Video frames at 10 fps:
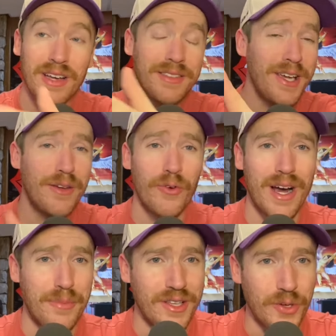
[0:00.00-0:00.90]
Thank you for not
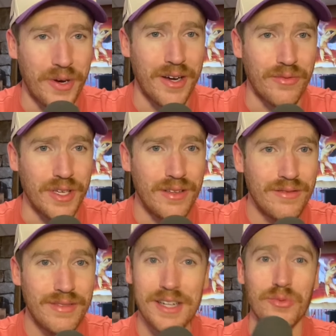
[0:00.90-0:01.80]
being UNLV.
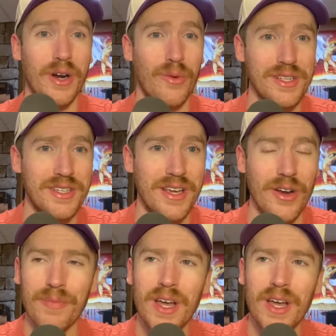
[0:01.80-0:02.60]
That's what I want to say here.